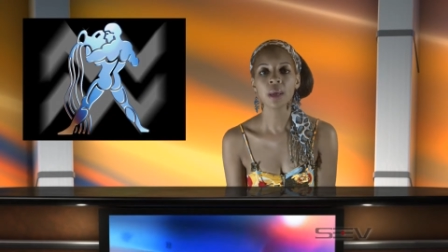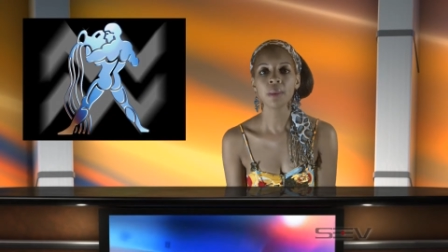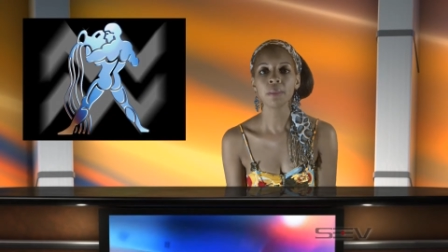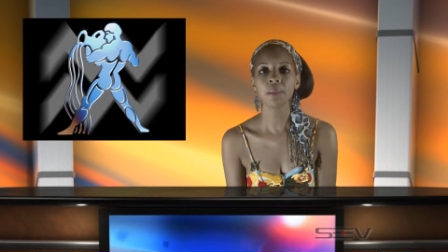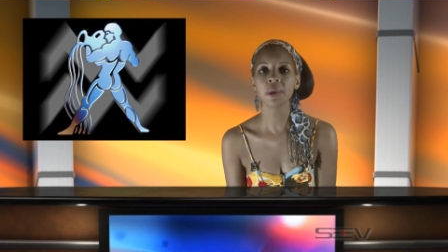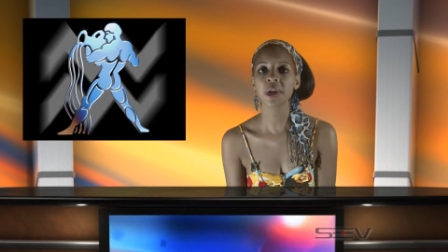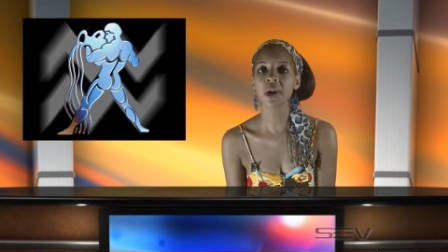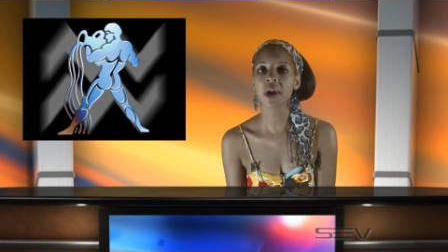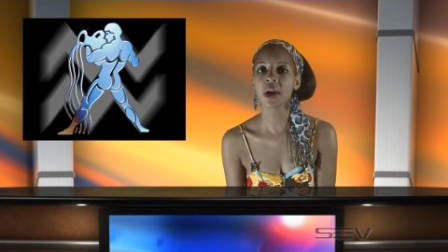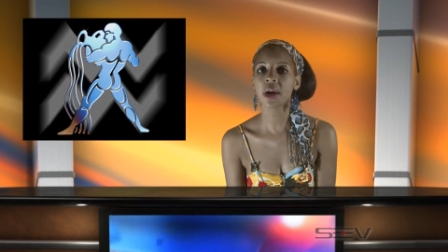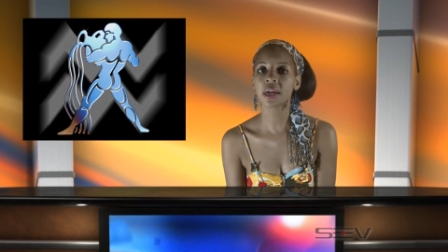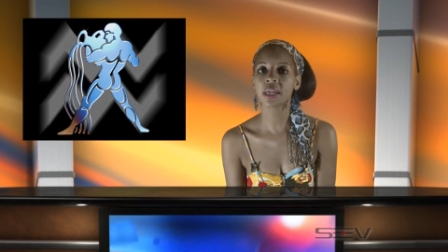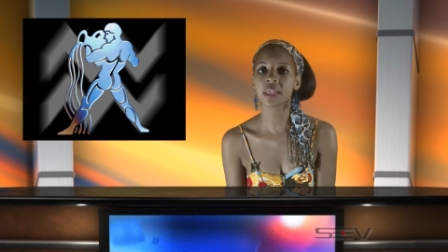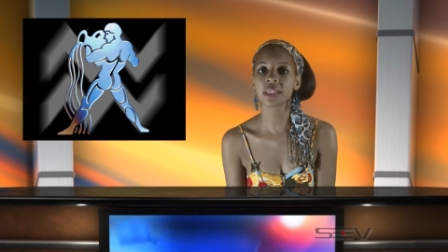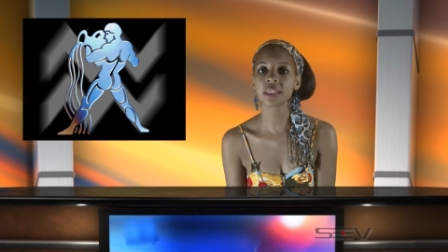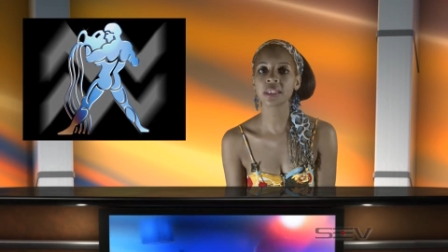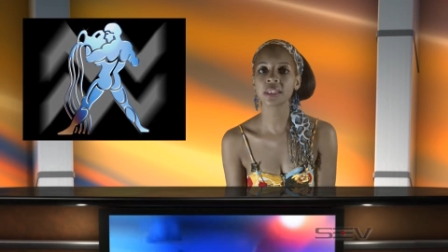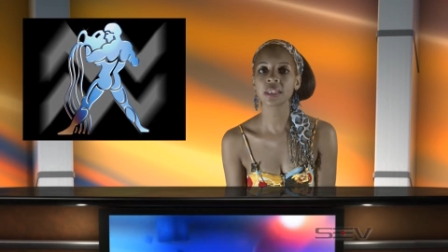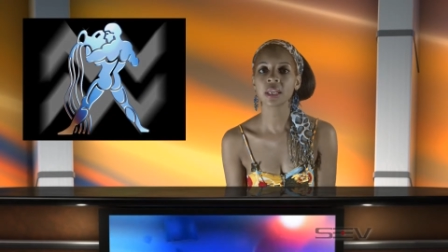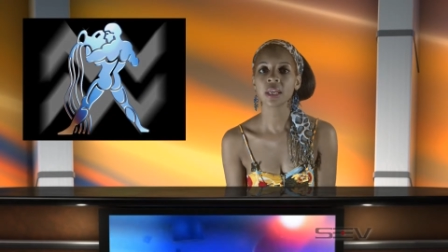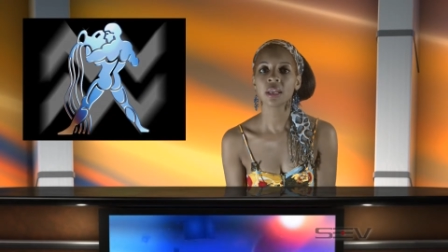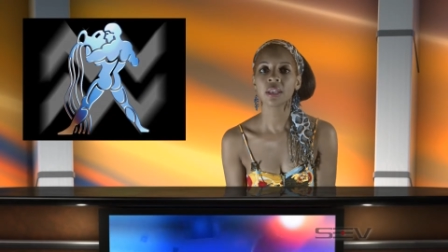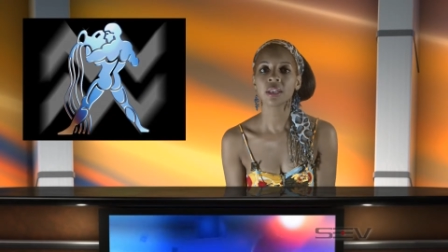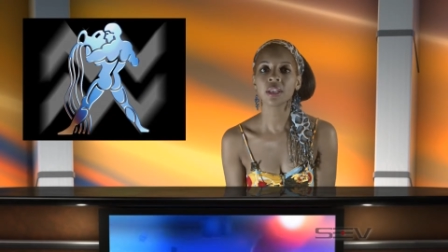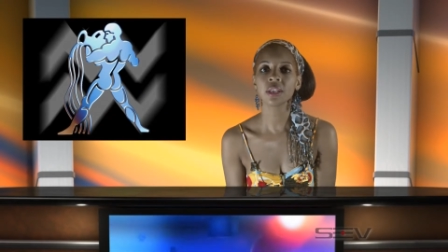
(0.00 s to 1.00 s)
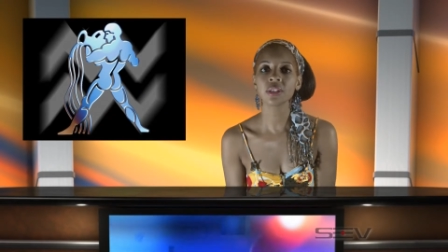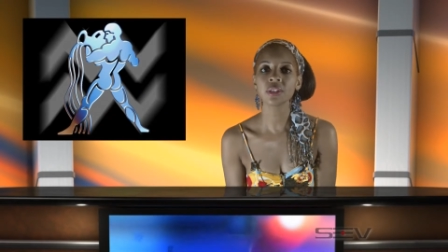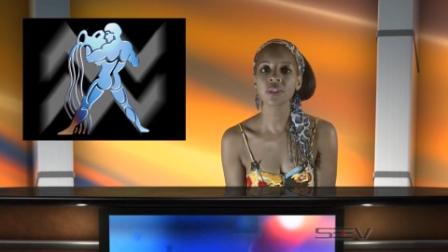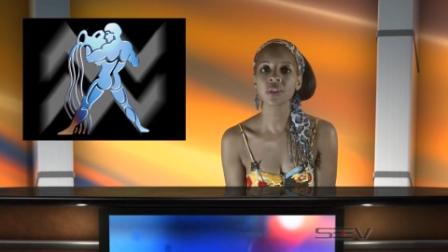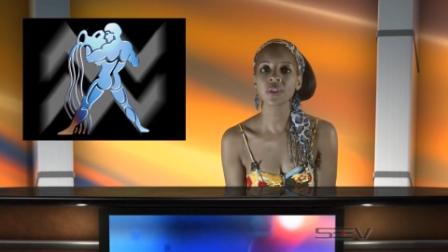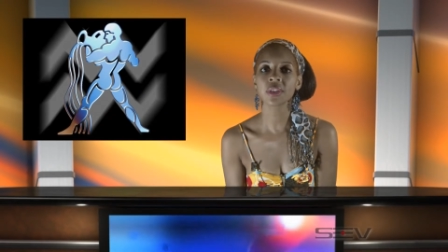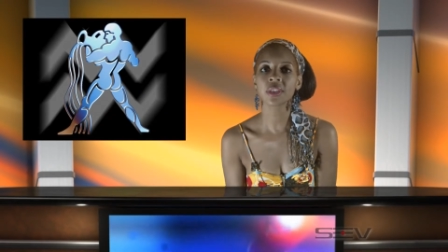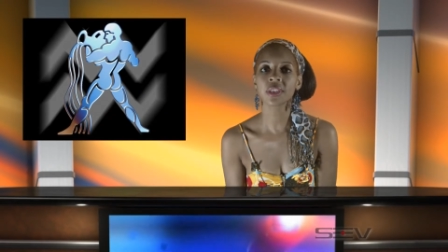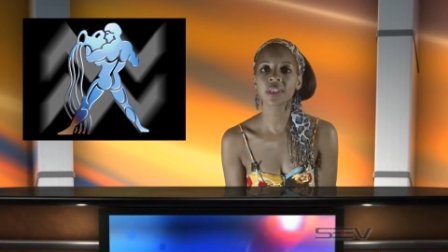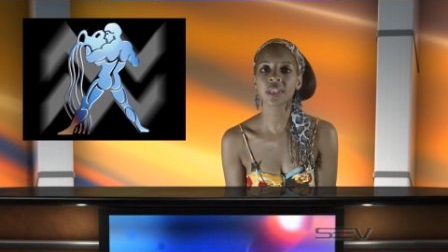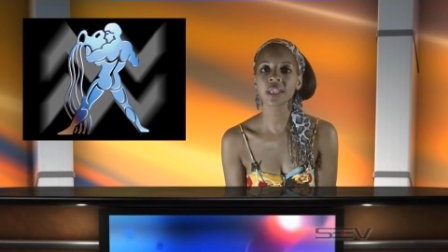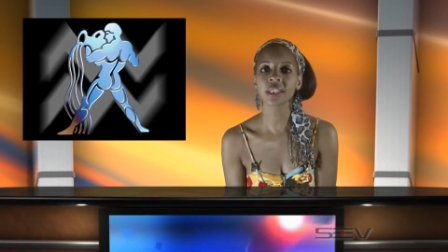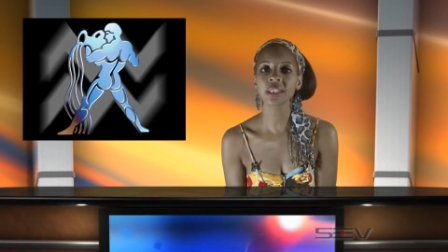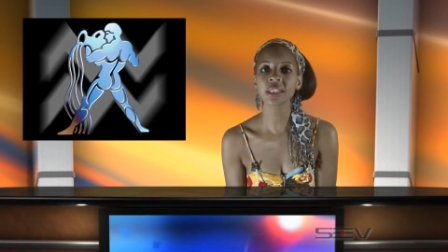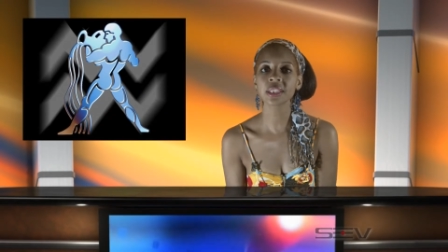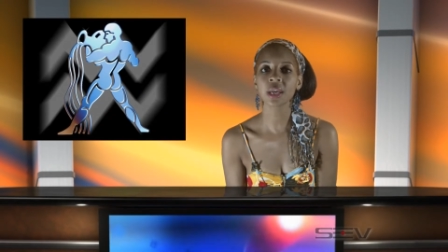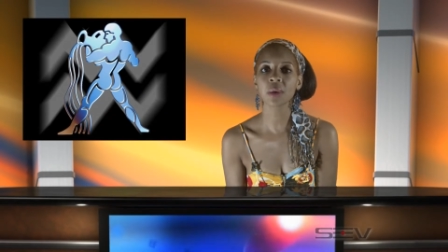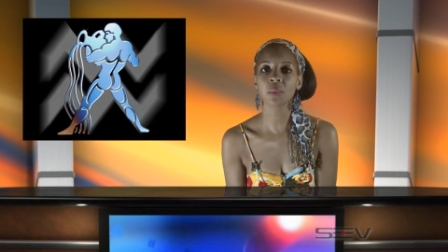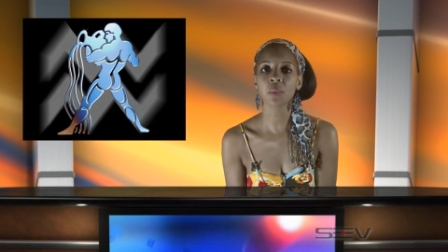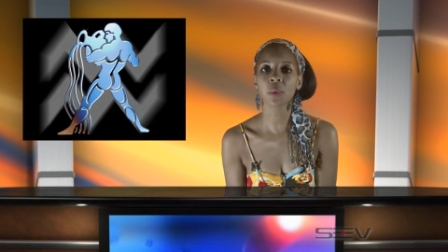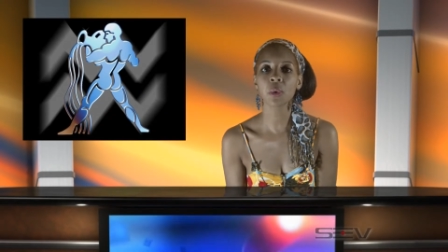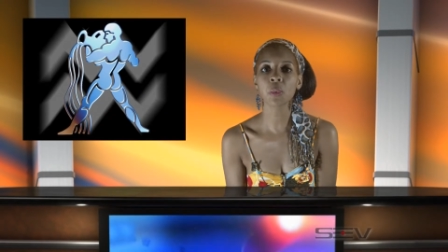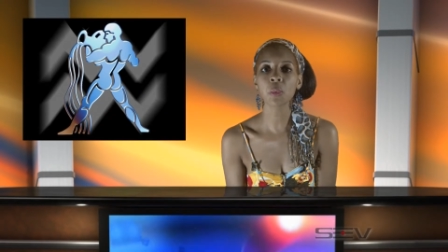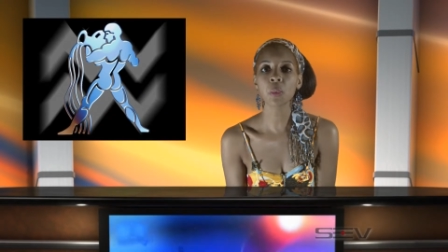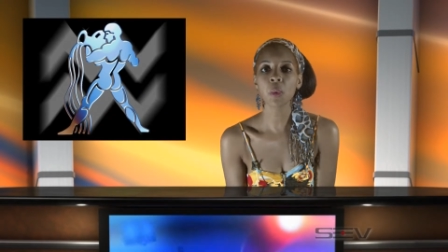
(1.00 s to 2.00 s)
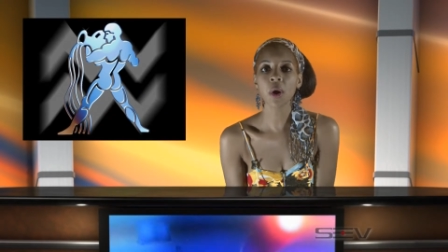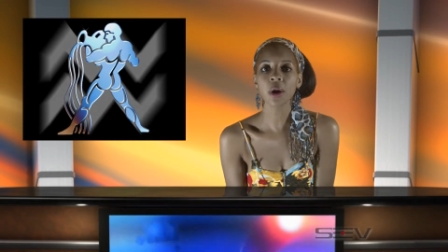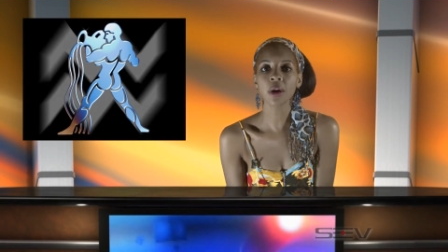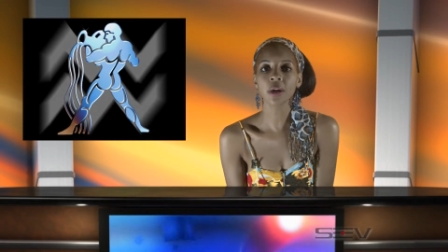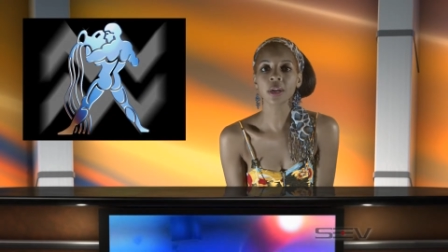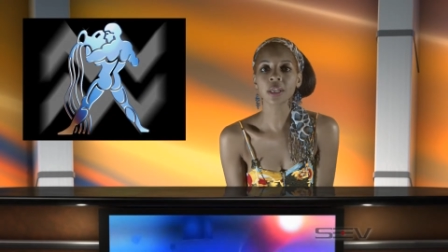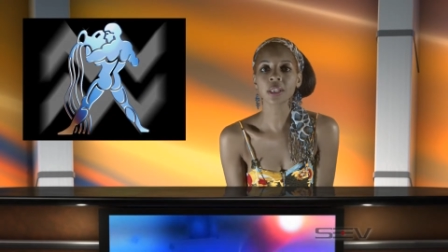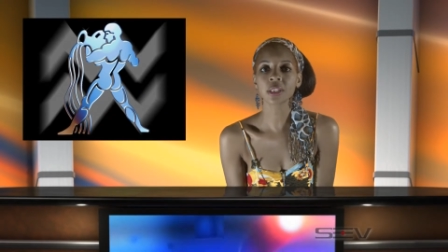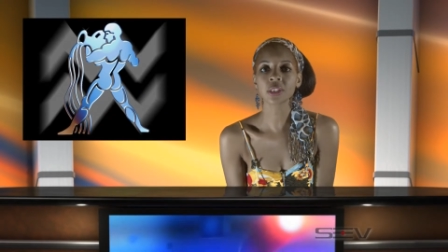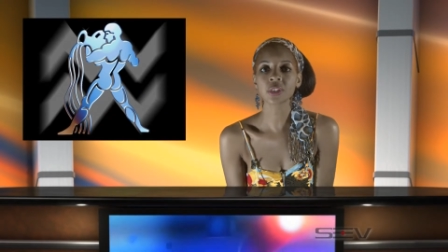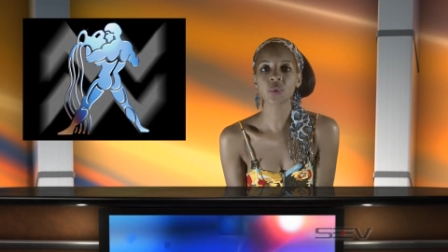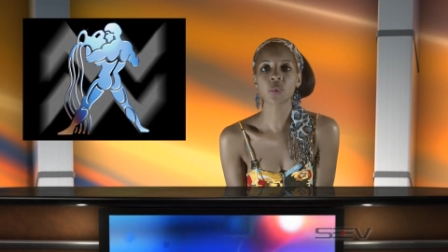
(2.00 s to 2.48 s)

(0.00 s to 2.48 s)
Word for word: because these are the things that we're working